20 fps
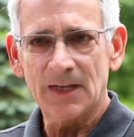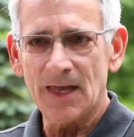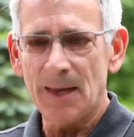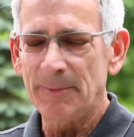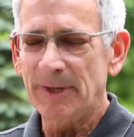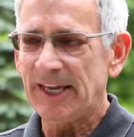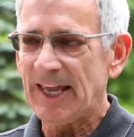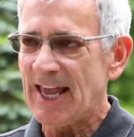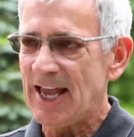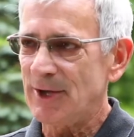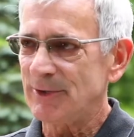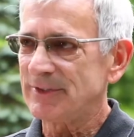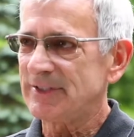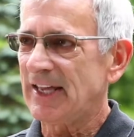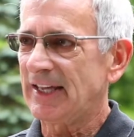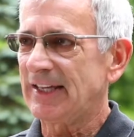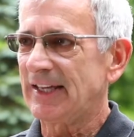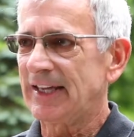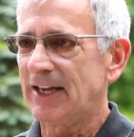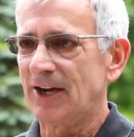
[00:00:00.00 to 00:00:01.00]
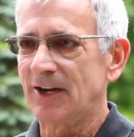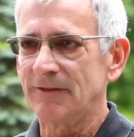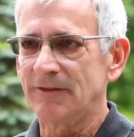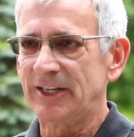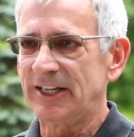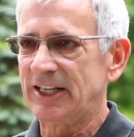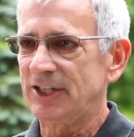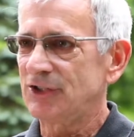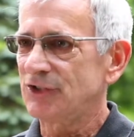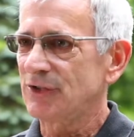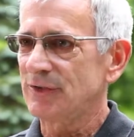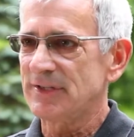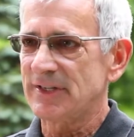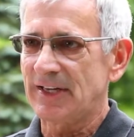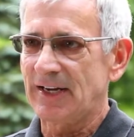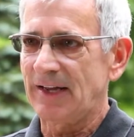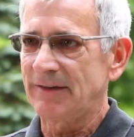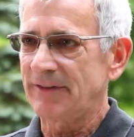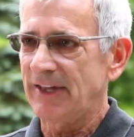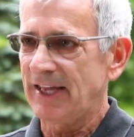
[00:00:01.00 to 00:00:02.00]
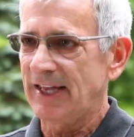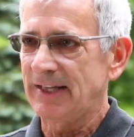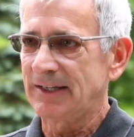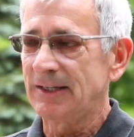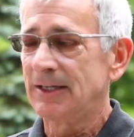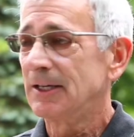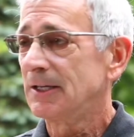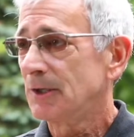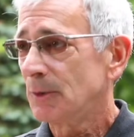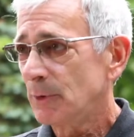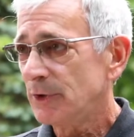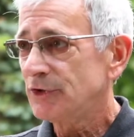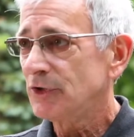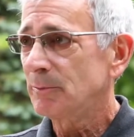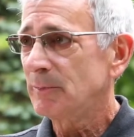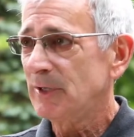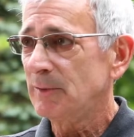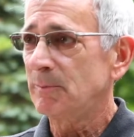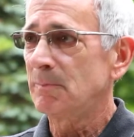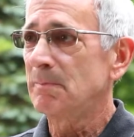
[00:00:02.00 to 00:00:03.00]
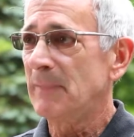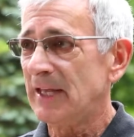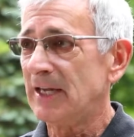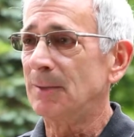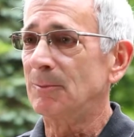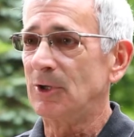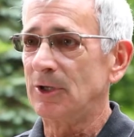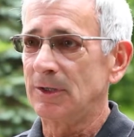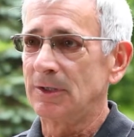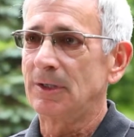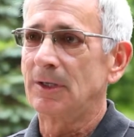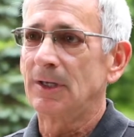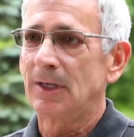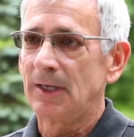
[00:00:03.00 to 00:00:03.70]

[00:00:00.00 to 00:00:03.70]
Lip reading: coming out, taking care of any issues that I've had, which have been minimal.